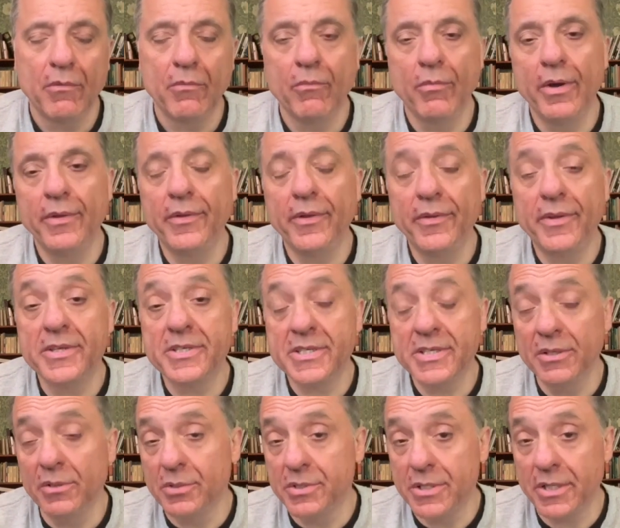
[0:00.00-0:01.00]
Whether they
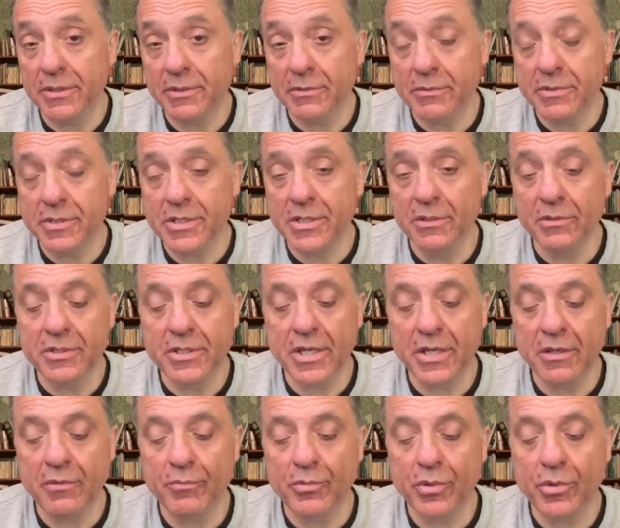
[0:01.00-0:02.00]
were still
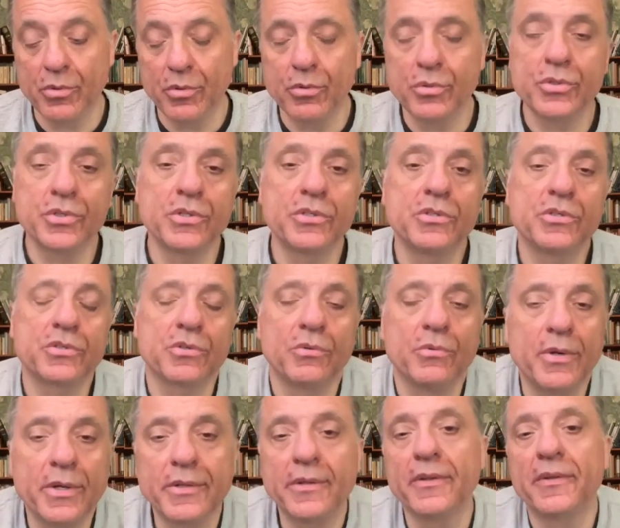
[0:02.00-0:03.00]
taking precautions, or
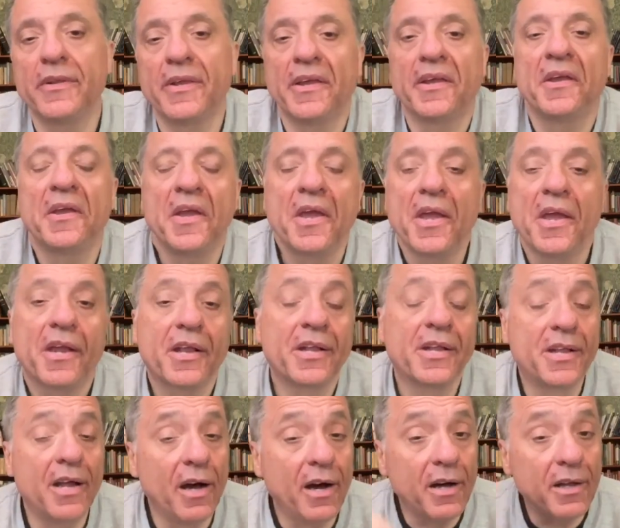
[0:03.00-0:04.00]
whether their
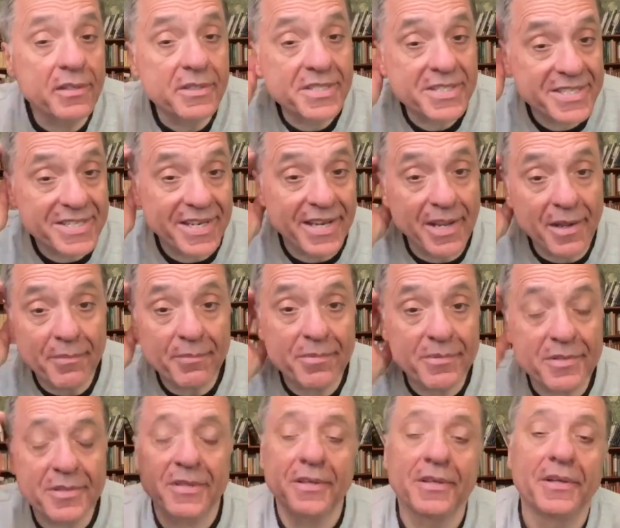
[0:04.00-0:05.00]
guard
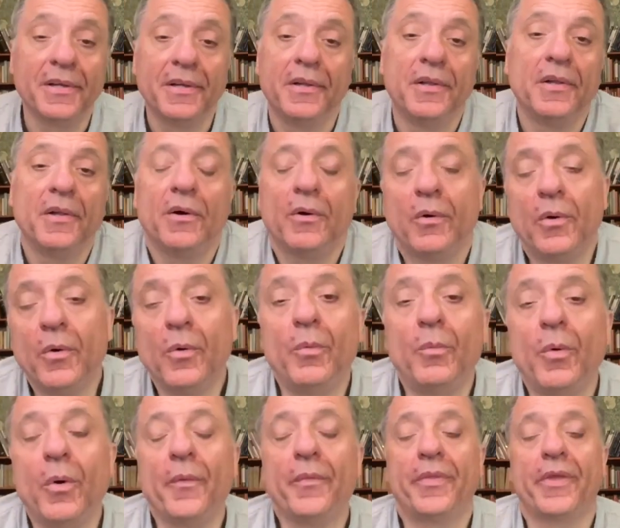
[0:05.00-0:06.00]
slipped, or
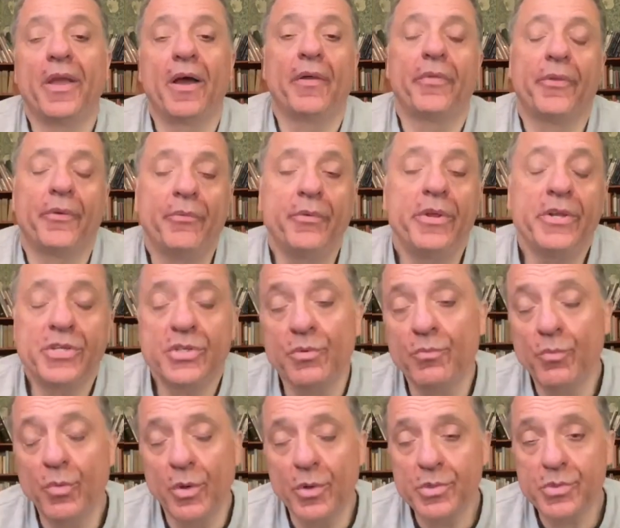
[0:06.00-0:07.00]
what the other
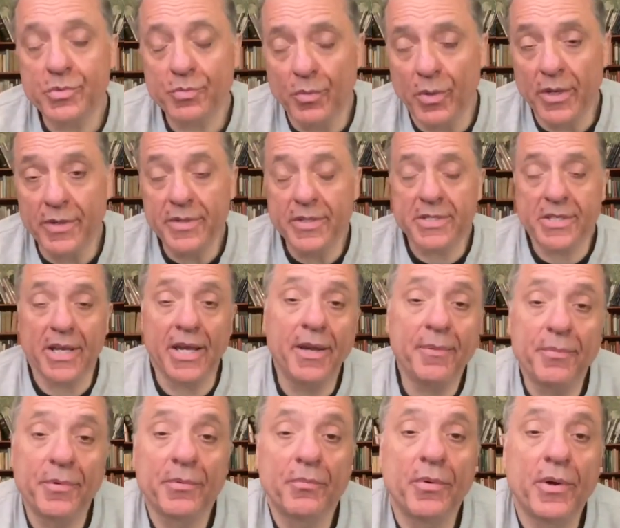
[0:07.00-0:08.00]
reason was why this
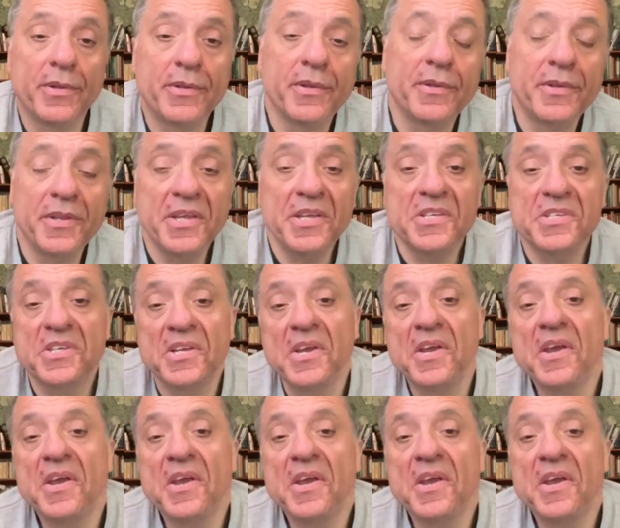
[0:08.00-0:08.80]
happened, whether these